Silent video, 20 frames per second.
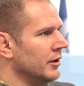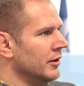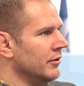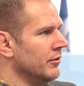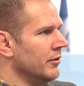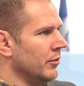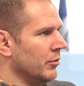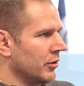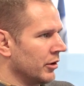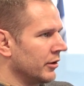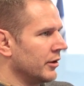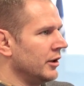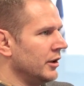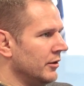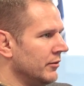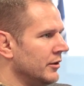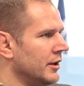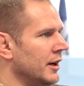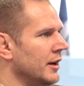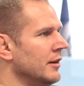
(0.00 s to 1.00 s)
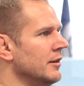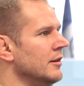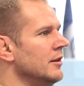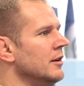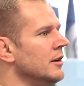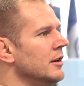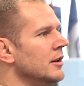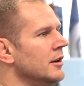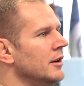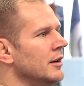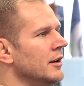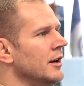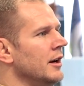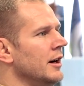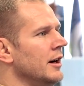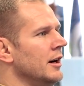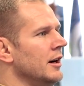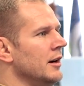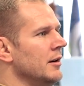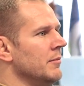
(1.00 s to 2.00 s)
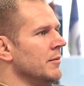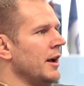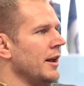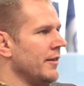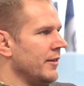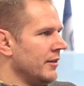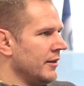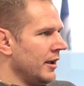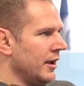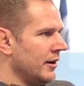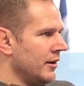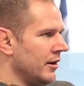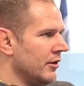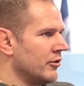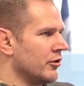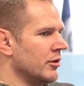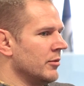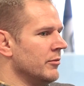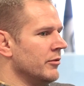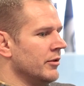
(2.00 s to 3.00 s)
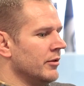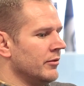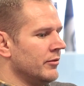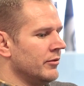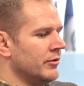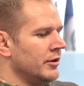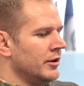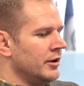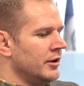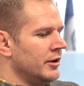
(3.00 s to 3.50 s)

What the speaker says: of the work that you've done, and in terms of,